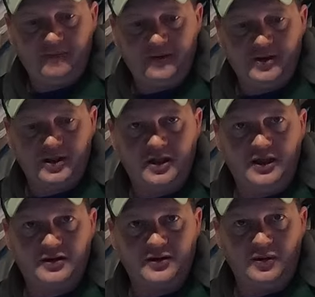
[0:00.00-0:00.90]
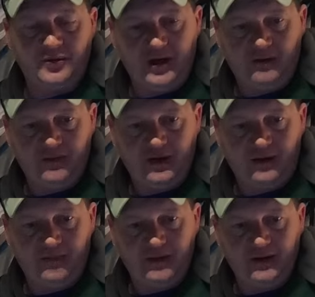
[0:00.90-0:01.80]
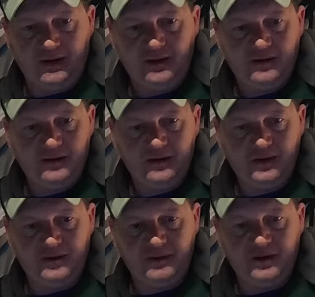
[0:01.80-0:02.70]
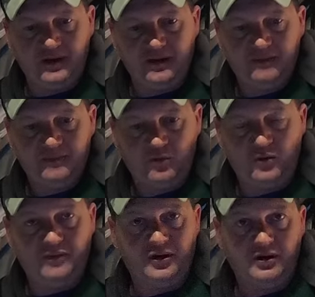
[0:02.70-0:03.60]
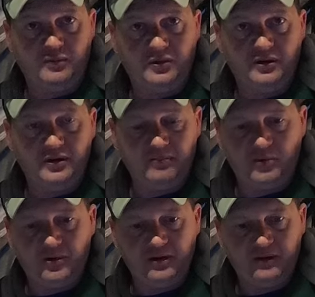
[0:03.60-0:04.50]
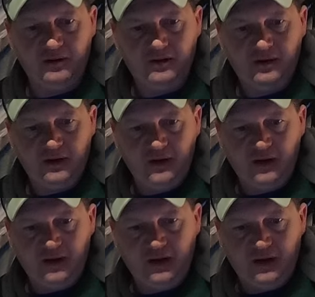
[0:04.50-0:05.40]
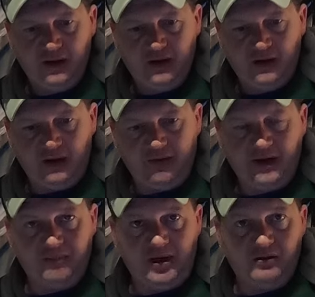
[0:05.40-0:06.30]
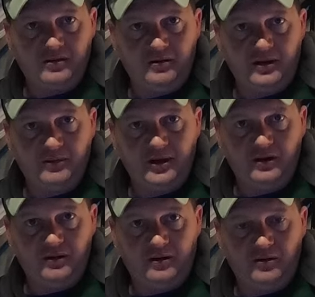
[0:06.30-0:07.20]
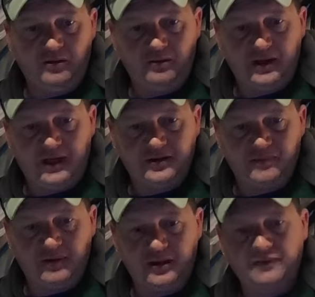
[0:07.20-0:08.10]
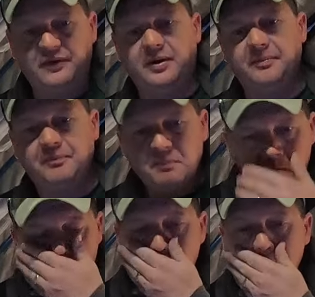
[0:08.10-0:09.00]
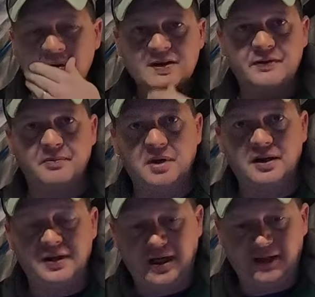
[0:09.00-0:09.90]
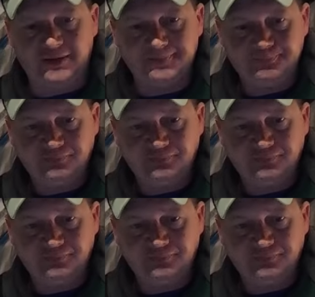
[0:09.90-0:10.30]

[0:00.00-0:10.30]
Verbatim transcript: the fish are kind of slowed down now, but it's been a, uh, overall a really good morning. I've had my uncle out here all last week from he's from Montana,